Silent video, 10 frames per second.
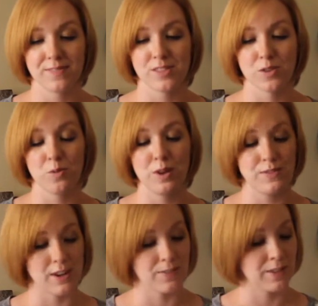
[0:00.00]
So
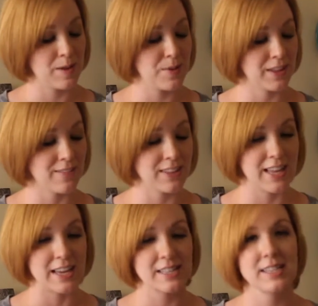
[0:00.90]
we've definitely been loving
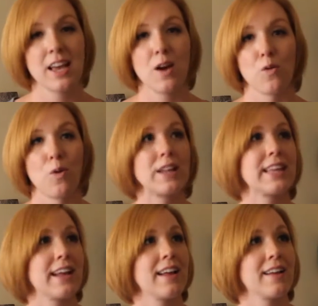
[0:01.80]
this. One
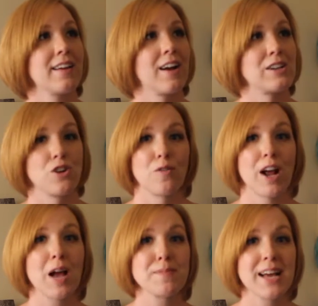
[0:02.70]
that I don't
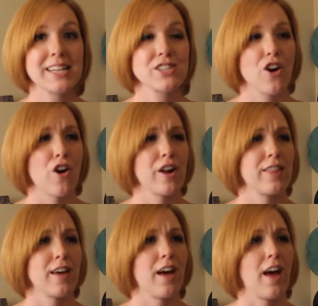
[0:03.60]
recommend are
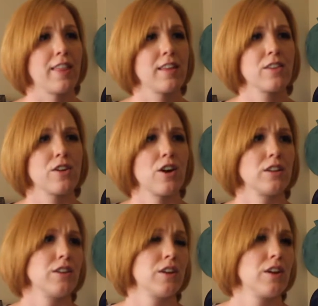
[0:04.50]
I think they're
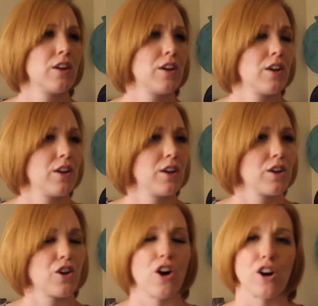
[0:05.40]
called
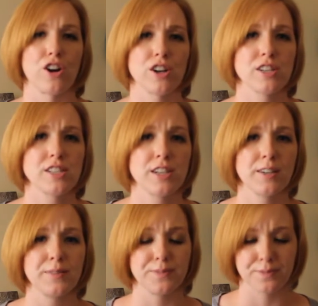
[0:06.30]
Carter's.
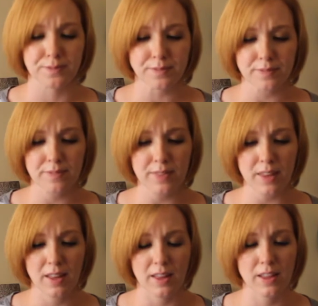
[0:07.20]

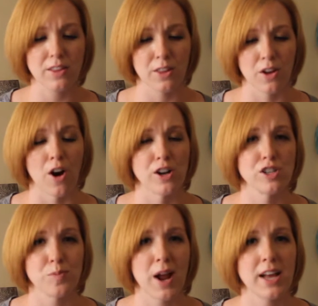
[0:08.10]
I think they're the
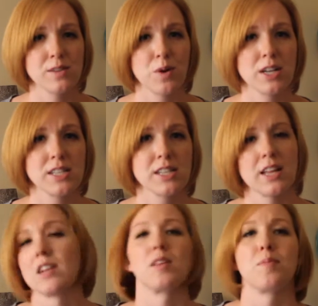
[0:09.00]
Carter's brand ones,
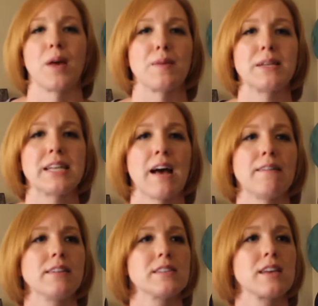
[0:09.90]
and they're the baby
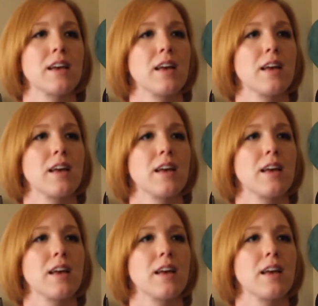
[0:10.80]
towels.